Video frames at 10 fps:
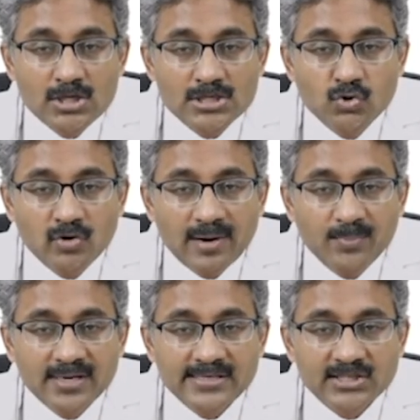do
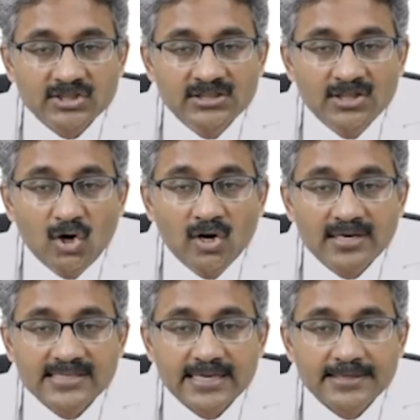embolization or
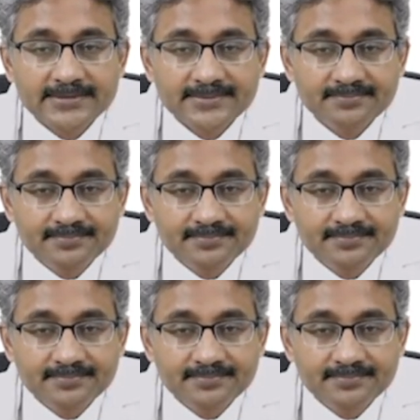resection.